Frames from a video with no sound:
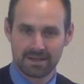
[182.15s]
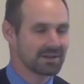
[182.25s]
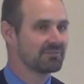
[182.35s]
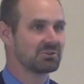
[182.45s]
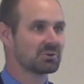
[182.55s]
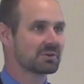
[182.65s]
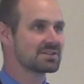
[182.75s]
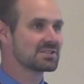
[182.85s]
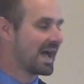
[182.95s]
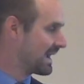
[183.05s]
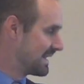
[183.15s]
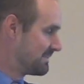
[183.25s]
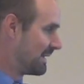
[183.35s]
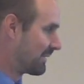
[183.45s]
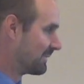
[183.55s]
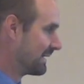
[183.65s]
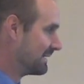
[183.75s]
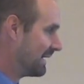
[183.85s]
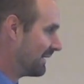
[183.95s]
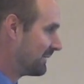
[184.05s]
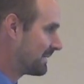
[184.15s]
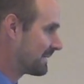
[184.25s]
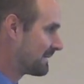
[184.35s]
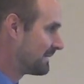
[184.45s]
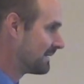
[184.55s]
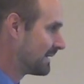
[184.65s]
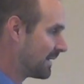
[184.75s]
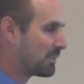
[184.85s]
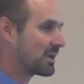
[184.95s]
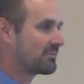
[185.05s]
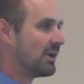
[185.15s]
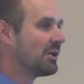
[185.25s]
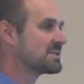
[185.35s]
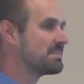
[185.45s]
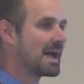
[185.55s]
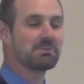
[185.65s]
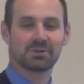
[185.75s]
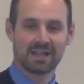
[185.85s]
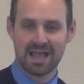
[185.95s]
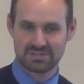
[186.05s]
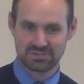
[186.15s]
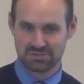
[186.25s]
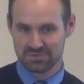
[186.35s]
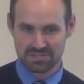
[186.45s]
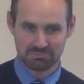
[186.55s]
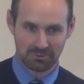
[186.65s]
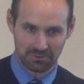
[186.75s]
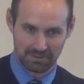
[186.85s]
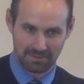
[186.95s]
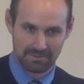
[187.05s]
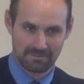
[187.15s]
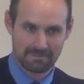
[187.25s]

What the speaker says: I don't even know what he's talking about right now. I wonder if all his Bible classes are this boring.